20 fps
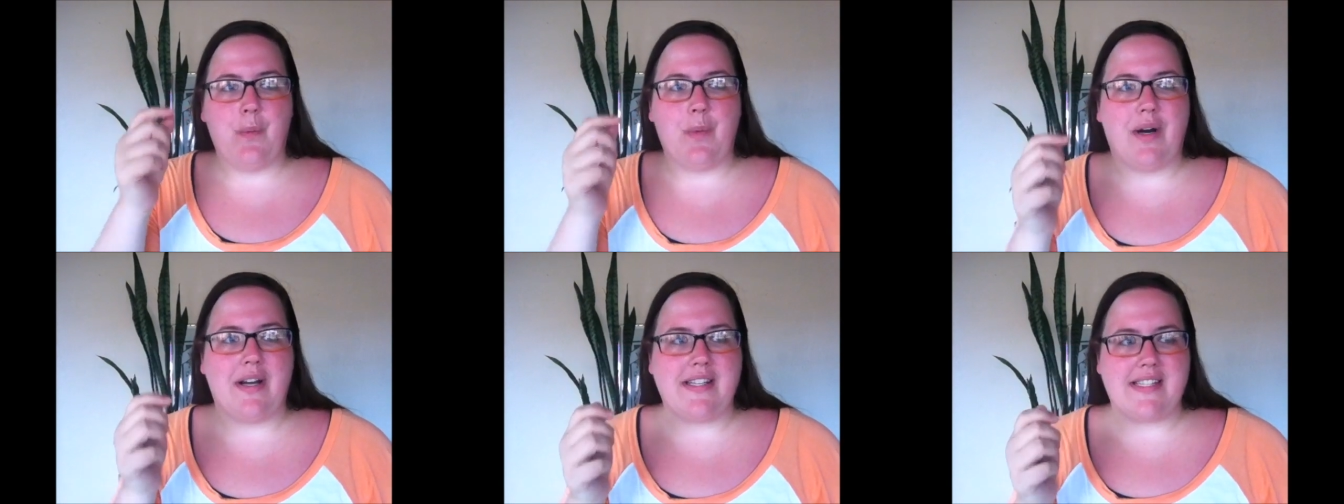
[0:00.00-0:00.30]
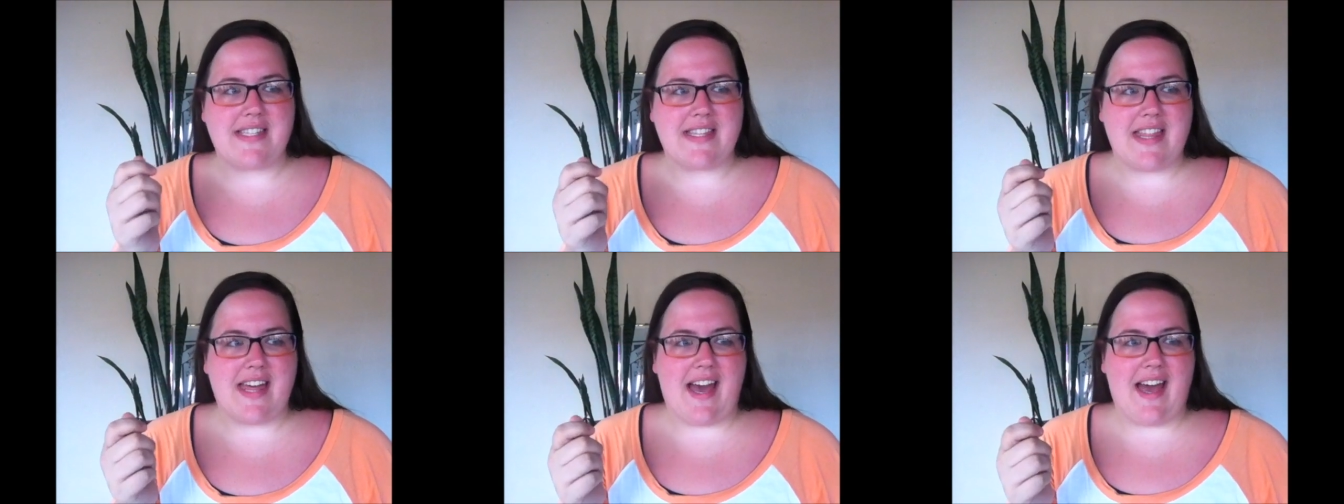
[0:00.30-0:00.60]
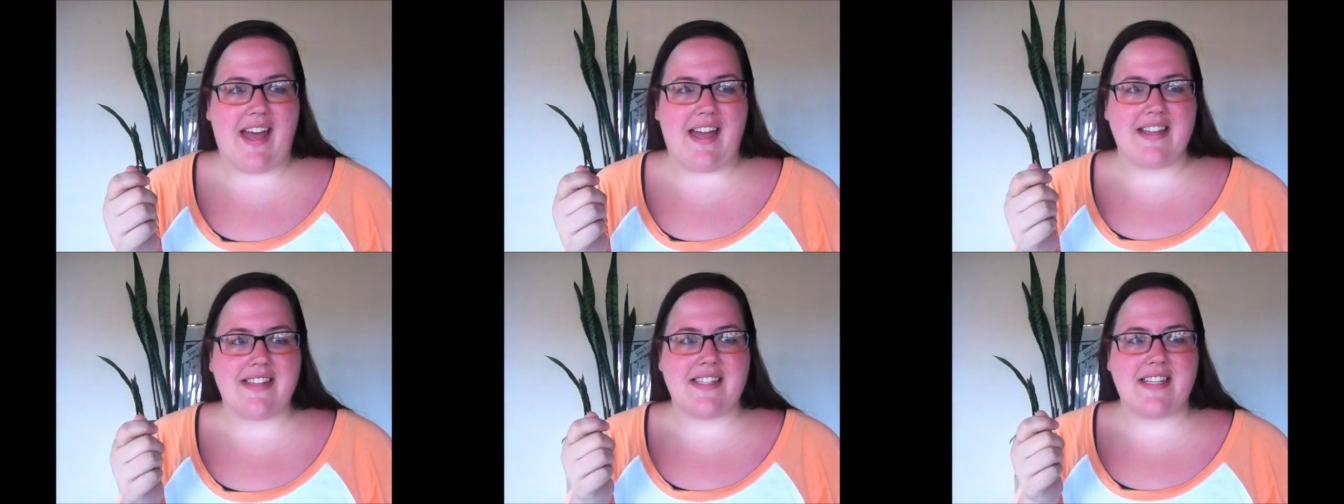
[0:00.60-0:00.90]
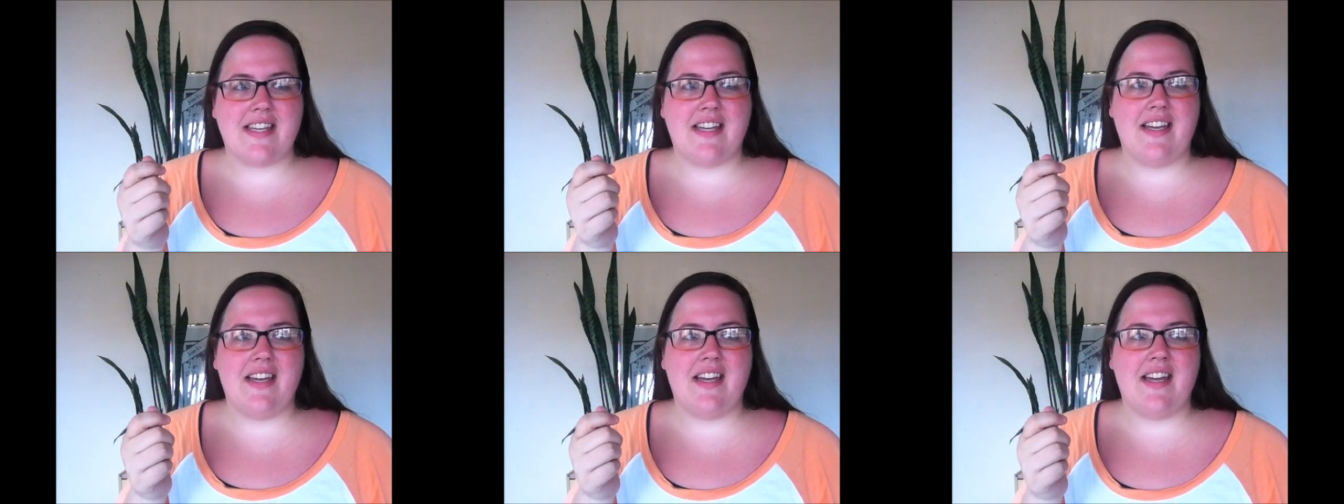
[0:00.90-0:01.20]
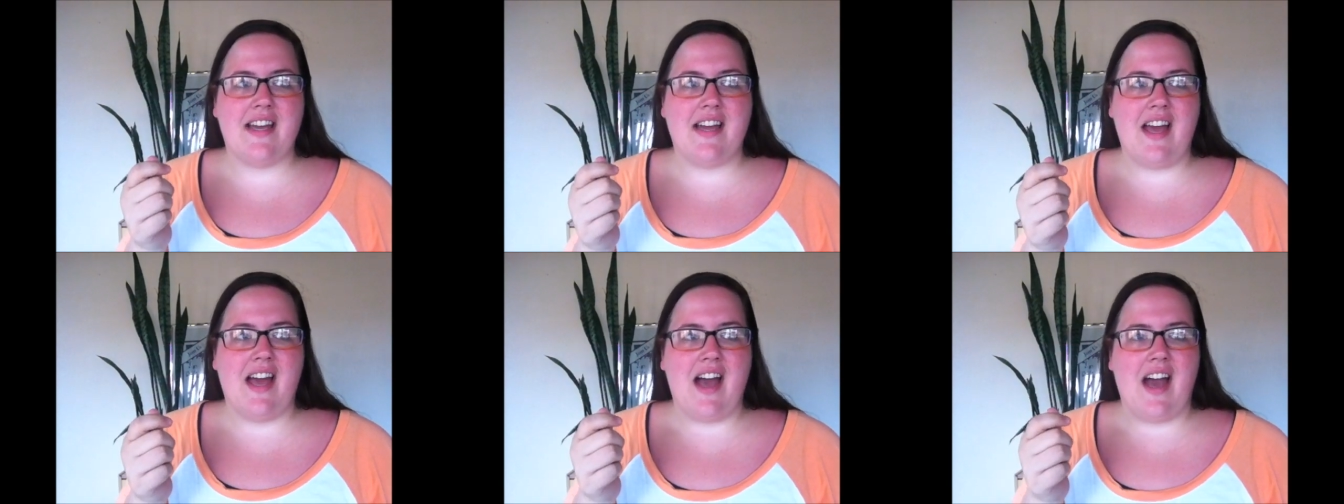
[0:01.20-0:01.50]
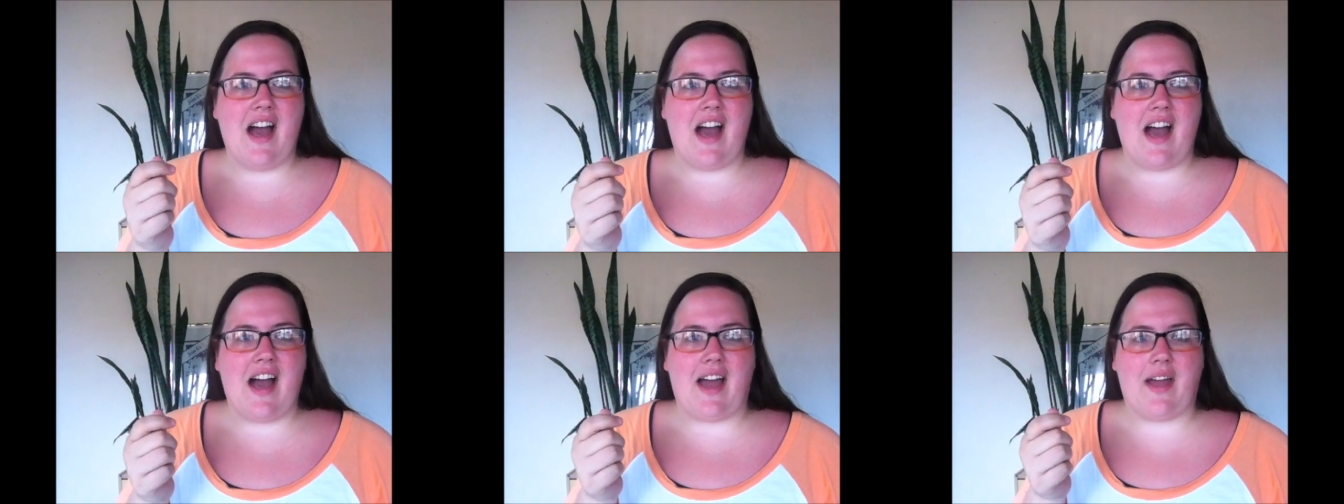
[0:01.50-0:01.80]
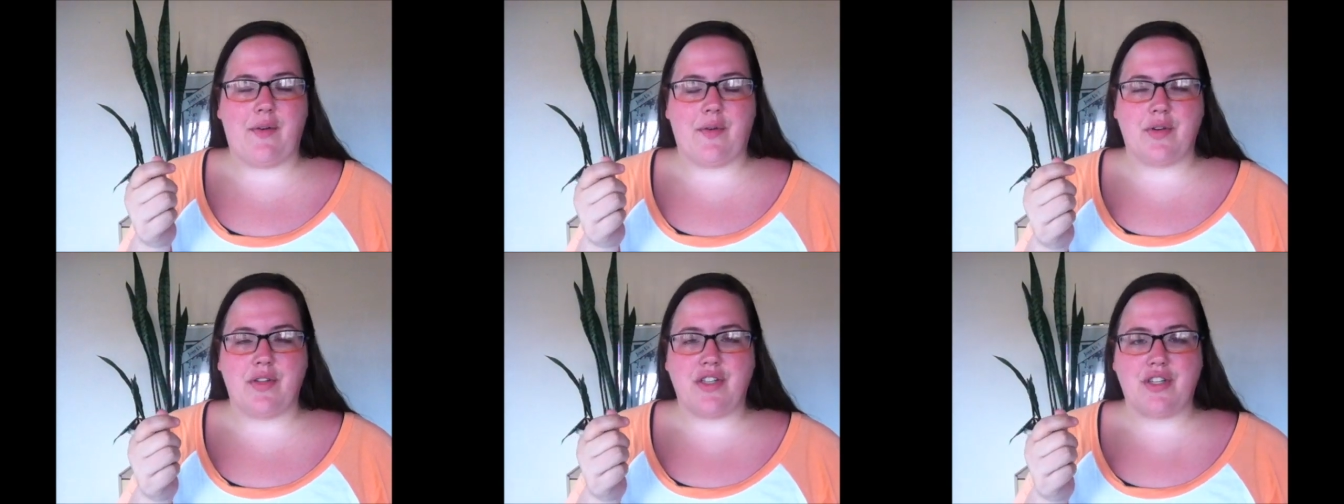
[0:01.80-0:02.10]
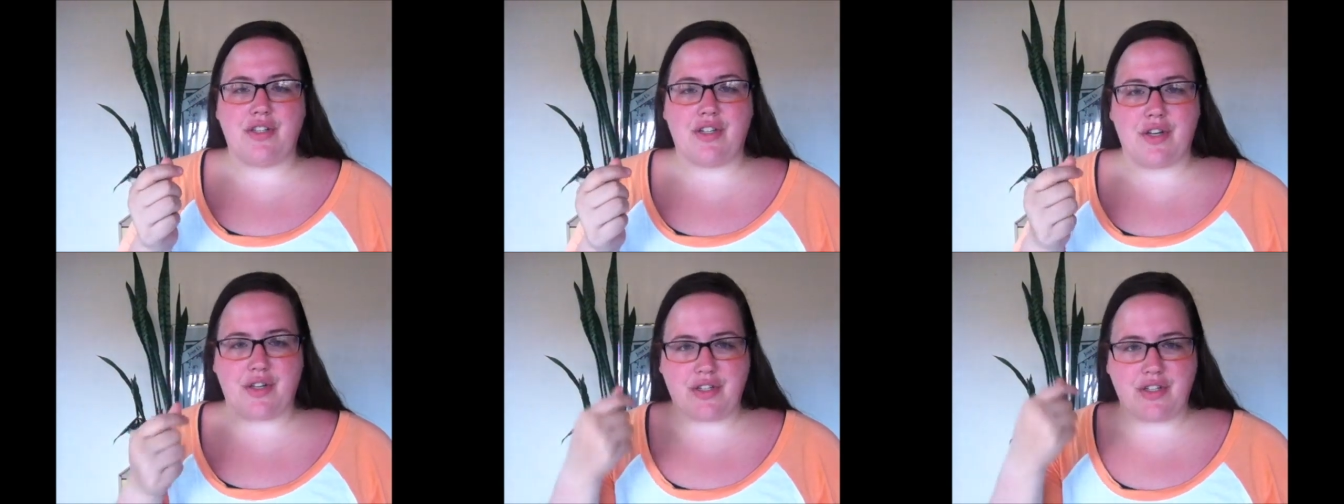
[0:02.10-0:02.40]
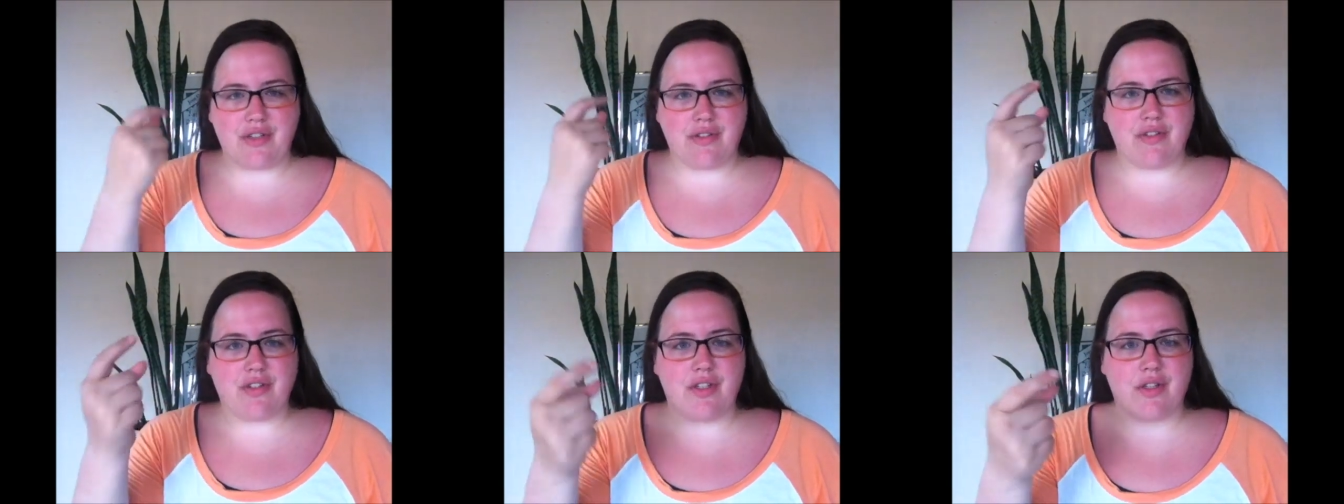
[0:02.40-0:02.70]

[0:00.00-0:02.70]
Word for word: was that I, you know, you,